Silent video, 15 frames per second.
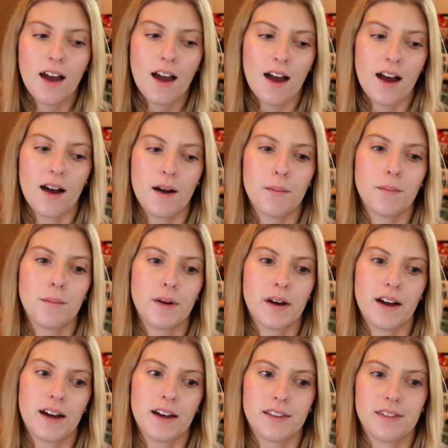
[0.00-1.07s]
But
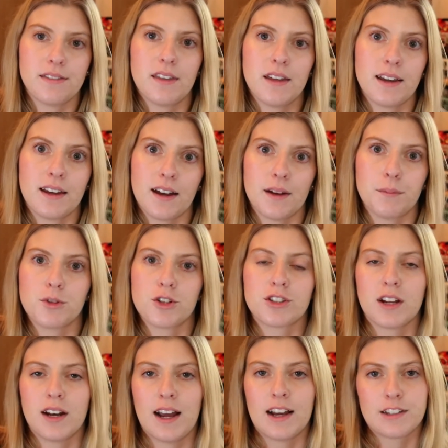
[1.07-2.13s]
I think I'm just
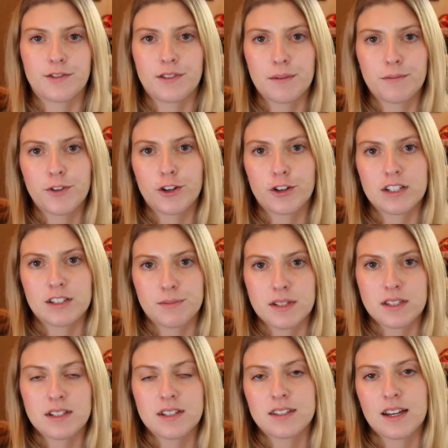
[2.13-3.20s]
going to ask for them for
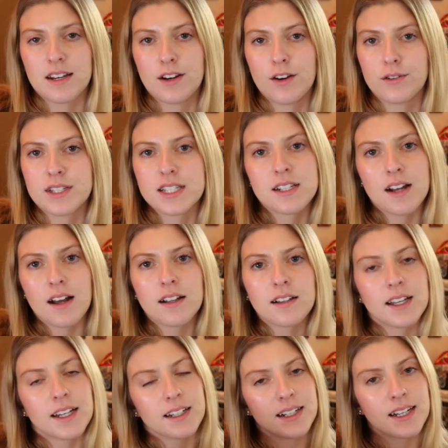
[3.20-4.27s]
Christmas because I know it's not
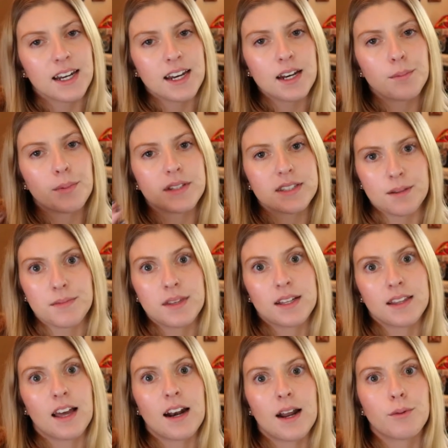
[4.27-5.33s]
like a need, but something
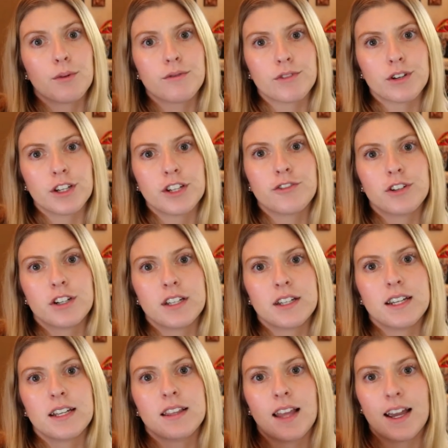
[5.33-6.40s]
that I would really,
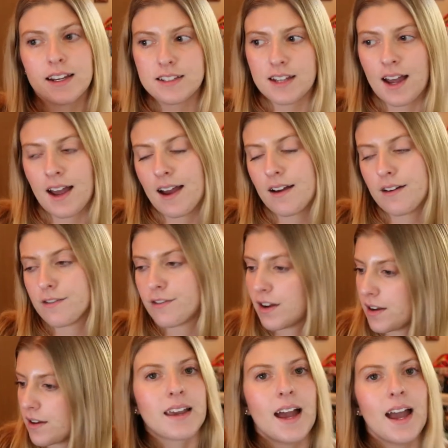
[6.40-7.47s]
really like to have.
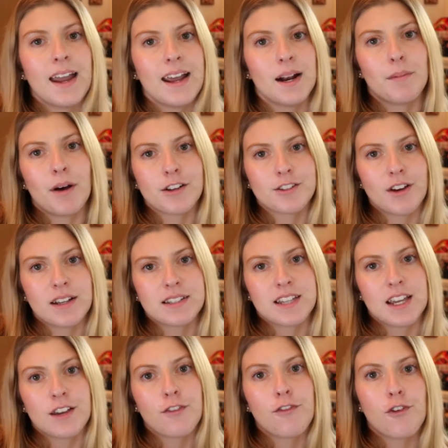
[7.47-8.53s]
And I'm also
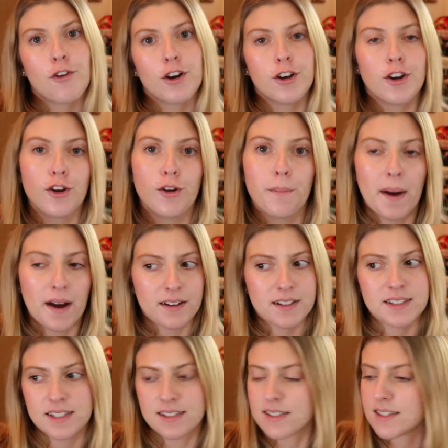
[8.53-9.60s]
asking for new
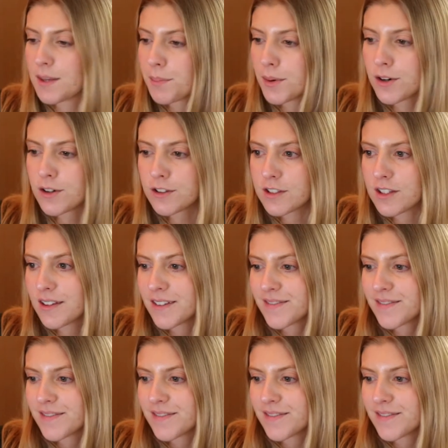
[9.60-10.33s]
moccasin slippers.